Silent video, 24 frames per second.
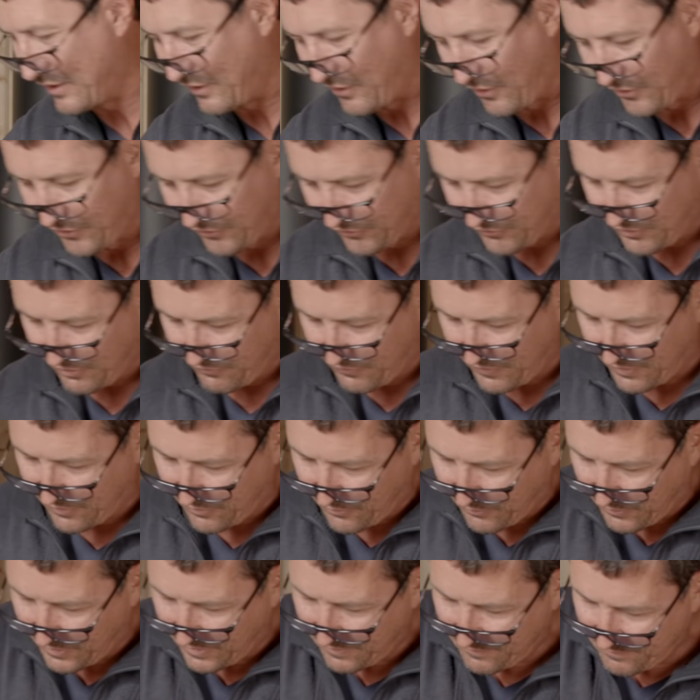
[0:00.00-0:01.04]
get all this stuff out of
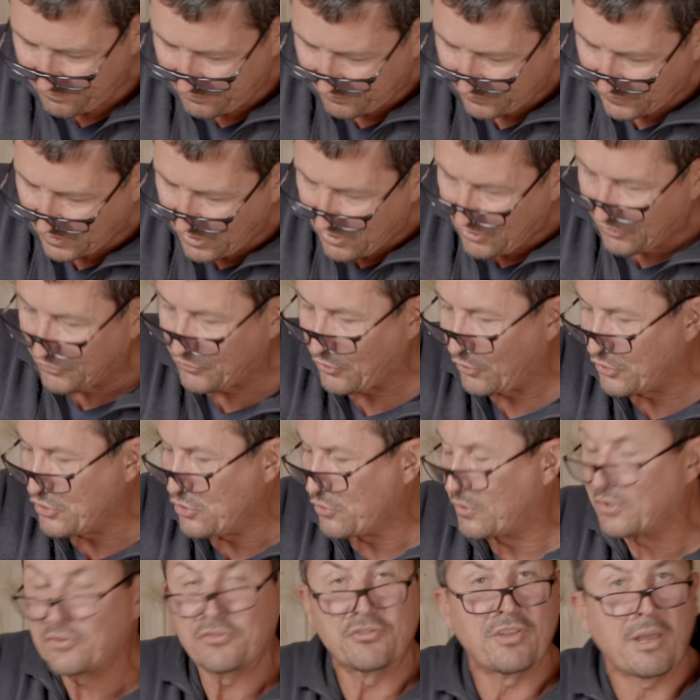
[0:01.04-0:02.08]
the way. So
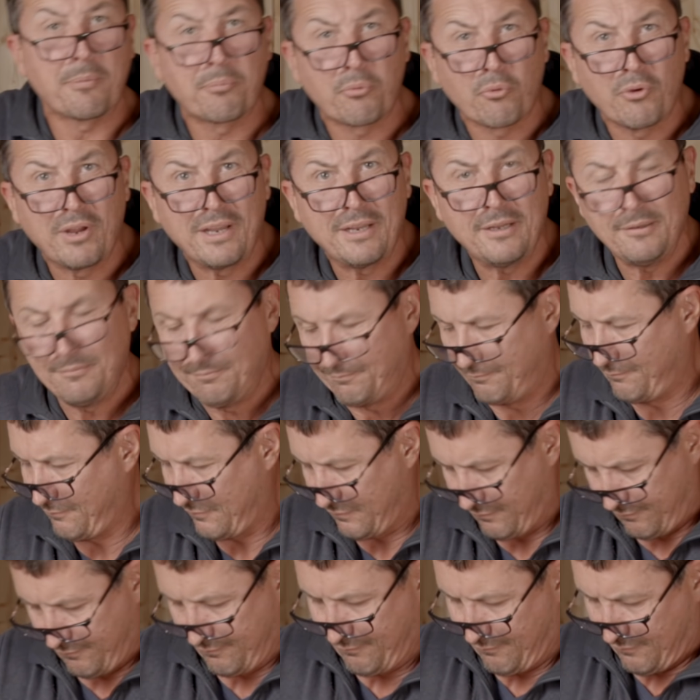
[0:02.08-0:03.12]
you could separate it
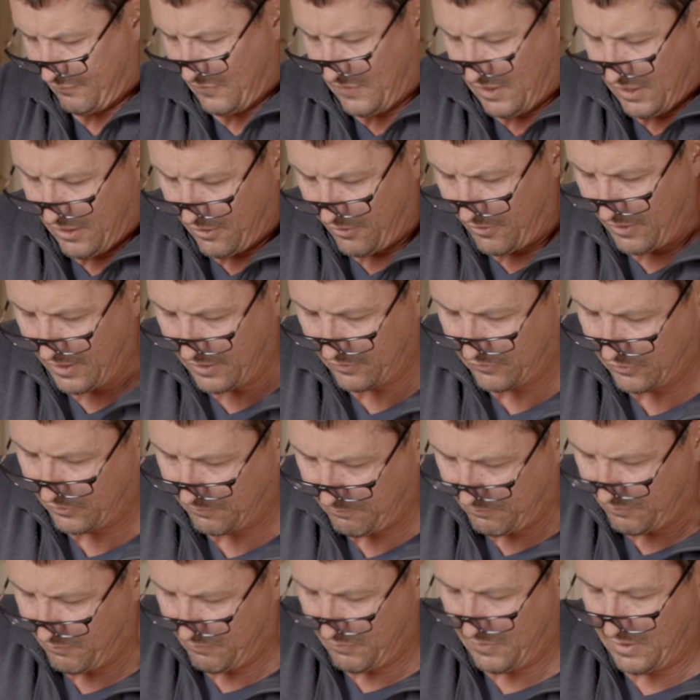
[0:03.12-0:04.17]
here into,
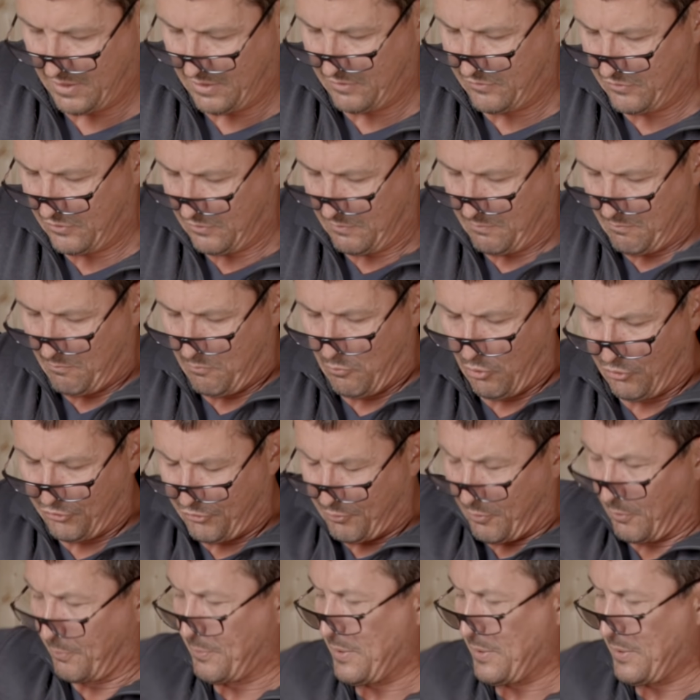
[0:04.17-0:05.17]
into multiple